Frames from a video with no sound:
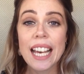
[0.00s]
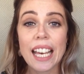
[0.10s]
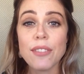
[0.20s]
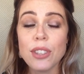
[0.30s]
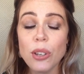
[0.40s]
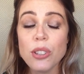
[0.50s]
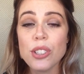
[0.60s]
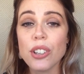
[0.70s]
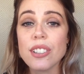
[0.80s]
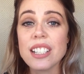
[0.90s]
even though you
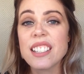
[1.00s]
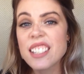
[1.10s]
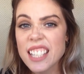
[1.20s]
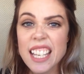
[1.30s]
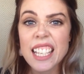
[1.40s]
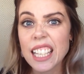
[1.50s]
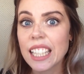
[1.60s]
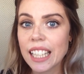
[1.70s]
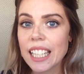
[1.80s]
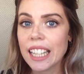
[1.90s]
don't see it
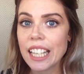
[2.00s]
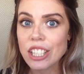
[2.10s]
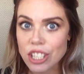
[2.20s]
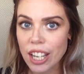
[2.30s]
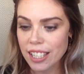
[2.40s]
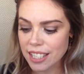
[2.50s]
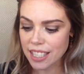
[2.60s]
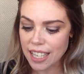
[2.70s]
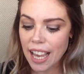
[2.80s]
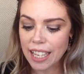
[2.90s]
clearly just
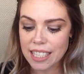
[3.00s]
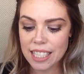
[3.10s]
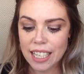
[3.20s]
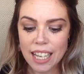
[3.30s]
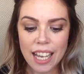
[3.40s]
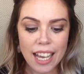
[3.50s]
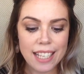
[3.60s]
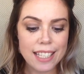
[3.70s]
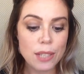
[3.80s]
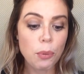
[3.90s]
yet.
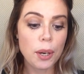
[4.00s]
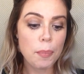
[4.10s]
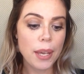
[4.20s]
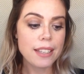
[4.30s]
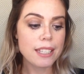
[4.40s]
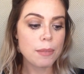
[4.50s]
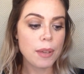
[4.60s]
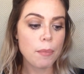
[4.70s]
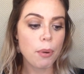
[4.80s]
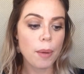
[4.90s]
It says, what appears to
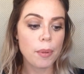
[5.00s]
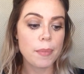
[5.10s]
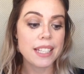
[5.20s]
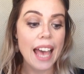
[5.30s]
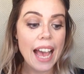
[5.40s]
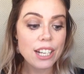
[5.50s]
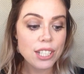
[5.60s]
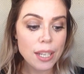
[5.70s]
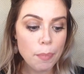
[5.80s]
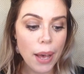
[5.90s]
be a problem is
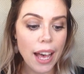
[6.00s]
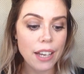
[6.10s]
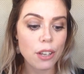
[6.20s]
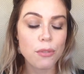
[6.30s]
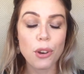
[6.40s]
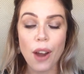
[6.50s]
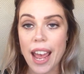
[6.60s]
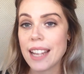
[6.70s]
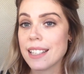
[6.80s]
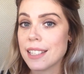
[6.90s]
actually part of your
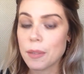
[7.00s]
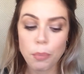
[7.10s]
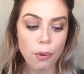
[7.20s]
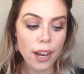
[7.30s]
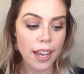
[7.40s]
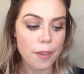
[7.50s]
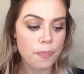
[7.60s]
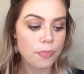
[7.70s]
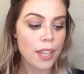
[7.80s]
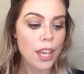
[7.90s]
answered prayer.
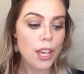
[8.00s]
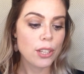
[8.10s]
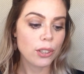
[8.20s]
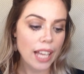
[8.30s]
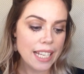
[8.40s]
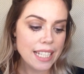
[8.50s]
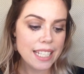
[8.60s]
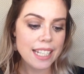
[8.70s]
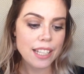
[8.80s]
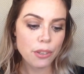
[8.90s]
You'll
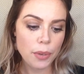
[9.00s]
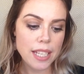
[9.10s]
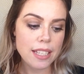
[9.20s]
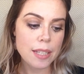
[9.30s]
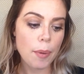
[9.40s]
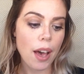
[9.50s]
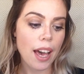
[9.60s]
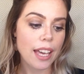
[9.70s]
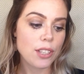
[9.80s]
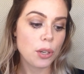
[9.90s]
understand the reasons
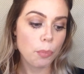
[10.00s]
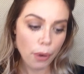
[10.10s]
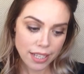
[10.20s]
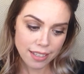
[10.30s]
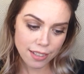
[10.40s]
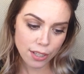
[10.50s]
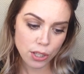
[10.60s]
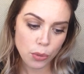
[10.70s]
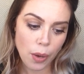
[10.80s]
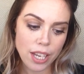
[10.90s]
behind your present
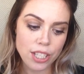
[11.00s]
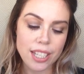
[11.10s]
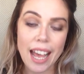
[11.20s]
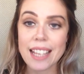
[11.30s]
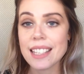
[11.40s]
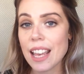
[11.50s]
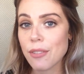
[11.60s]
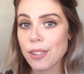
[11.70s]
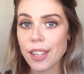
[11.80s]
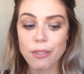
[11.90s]
situation as
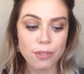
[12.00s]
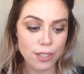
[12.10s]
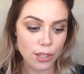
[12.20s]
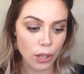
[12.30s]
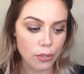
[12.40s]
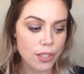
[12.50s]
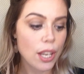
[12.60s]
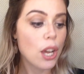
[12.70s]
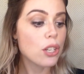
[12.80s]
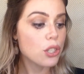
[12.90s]
everything resolves.
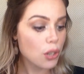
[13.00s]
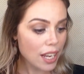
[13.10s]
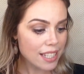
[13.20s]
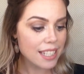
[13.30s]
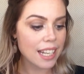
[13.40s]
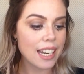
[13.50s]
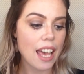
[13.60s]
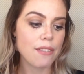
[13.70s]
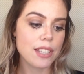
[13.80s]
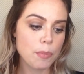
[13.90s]
Trust in
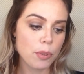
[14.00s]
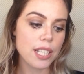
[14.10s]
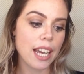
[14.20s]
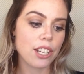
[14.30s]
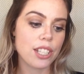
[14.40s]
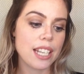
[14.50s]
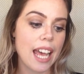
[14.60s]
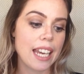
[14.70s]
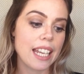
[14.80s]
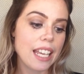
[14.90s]
heaven's protection
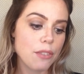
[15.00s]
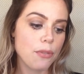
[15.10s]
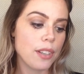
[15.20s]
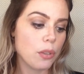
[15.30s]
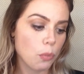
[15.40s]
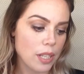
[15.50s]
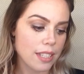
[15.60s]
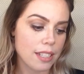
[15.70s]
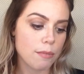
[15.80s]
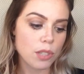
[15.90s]
and infinite
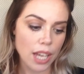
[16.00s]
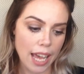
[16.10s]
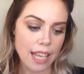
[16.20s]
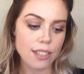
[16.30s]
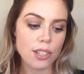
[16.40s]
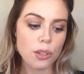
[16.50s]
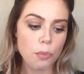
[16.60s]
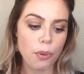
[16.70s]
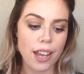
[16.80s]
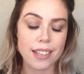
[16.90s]
wisdom to answer your
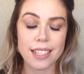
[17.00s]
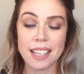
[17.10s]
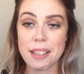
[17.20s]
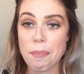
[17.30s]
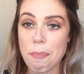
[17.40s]
prayers in the